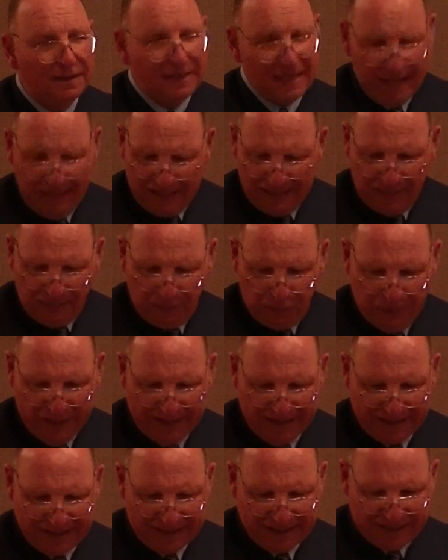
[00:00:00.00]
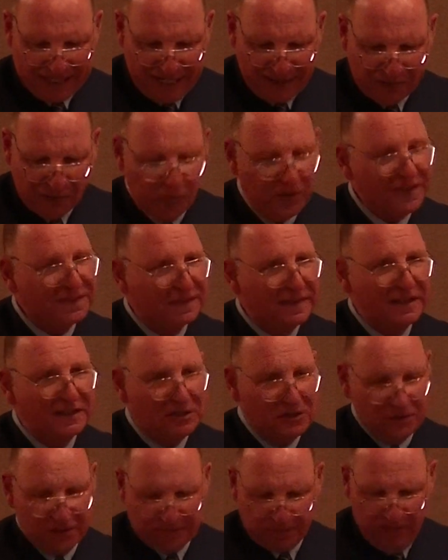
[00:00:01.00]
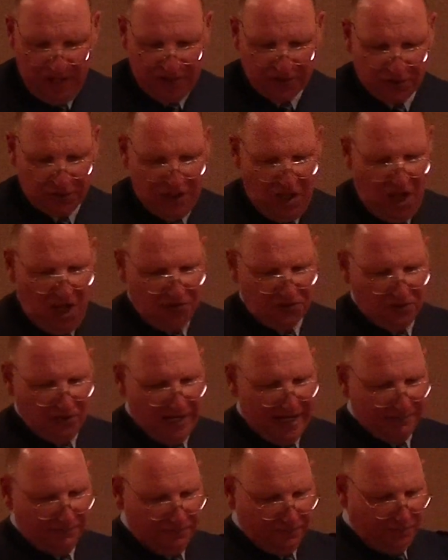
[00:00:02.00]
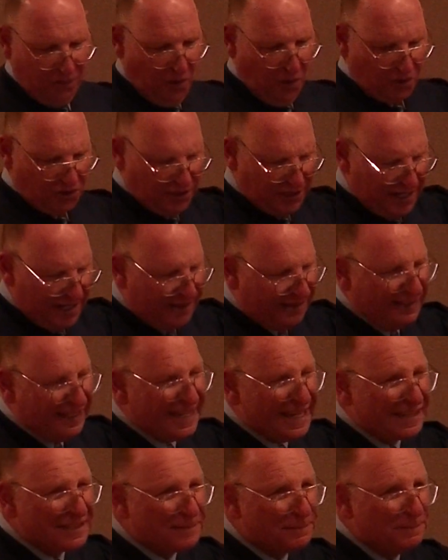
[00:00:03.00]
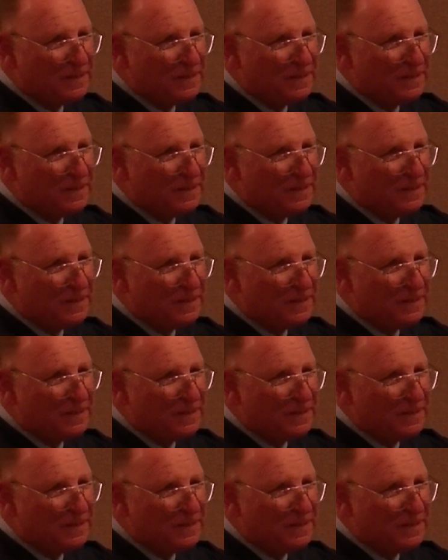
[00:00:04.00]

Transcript: Then if we stick with the news much longer, and fortunately it's